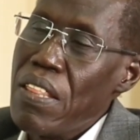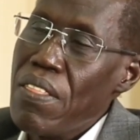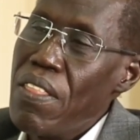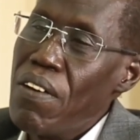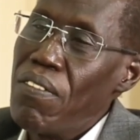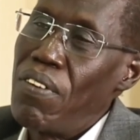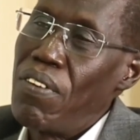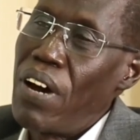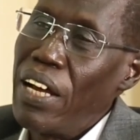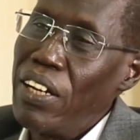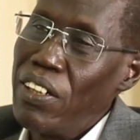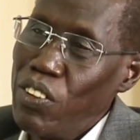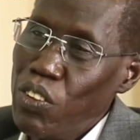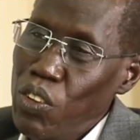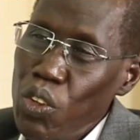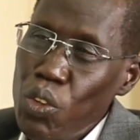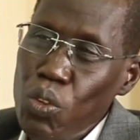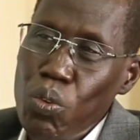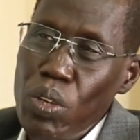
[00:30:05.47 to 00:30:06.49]
the
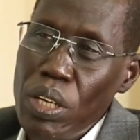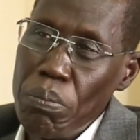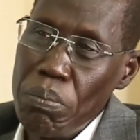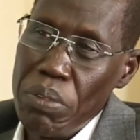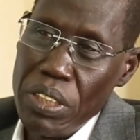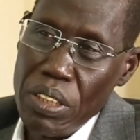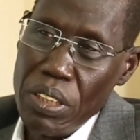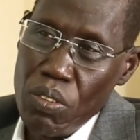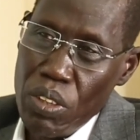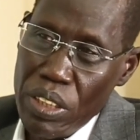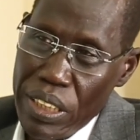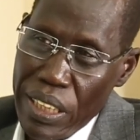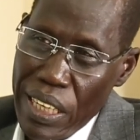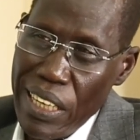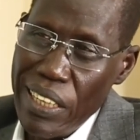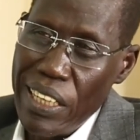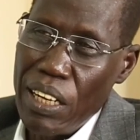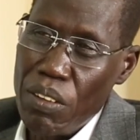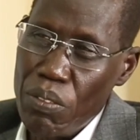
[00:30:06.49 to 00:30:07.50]
violence, those who have been
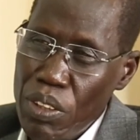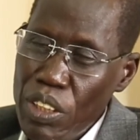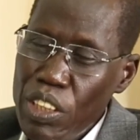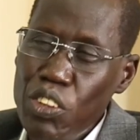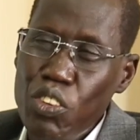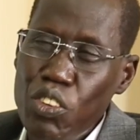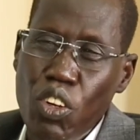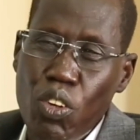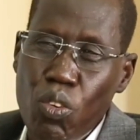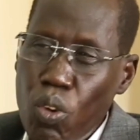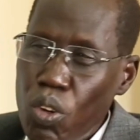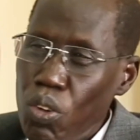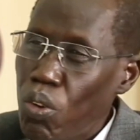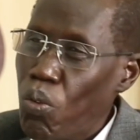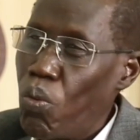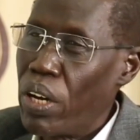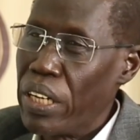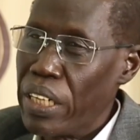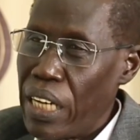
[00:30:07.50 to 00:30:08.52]
28, that is not
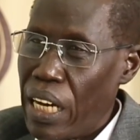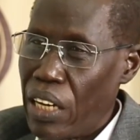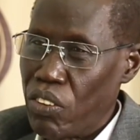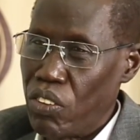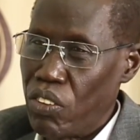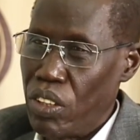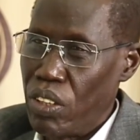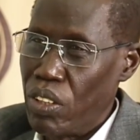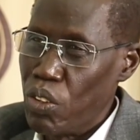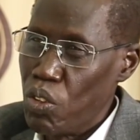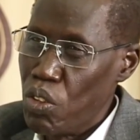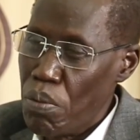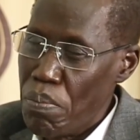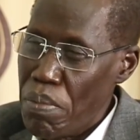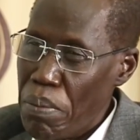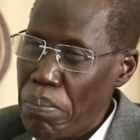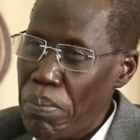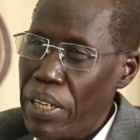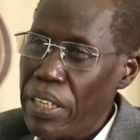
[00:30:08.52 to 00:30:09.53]
only one action. You
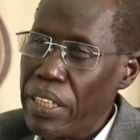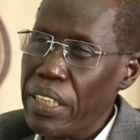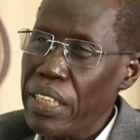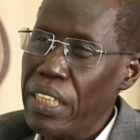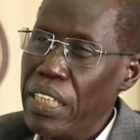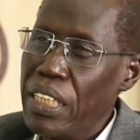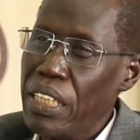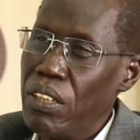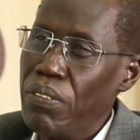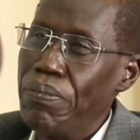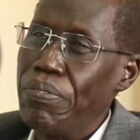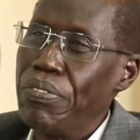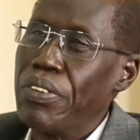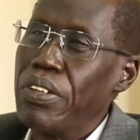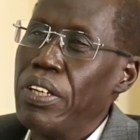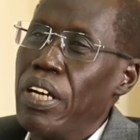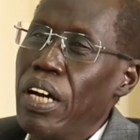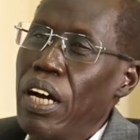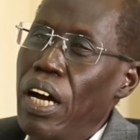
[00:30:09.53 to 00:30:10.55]
remember in
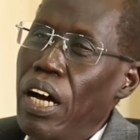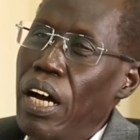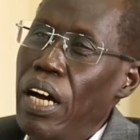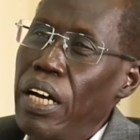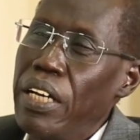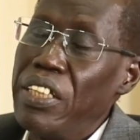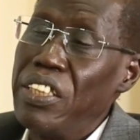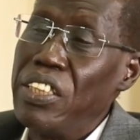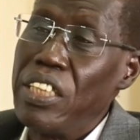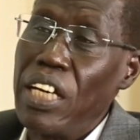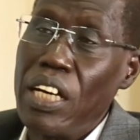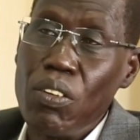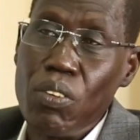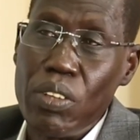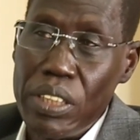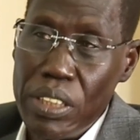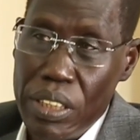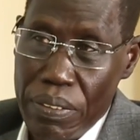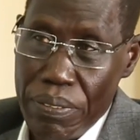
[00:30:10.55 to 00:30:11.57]

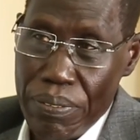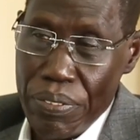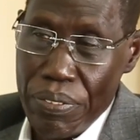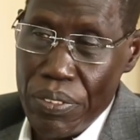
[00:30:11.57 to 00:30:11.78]
January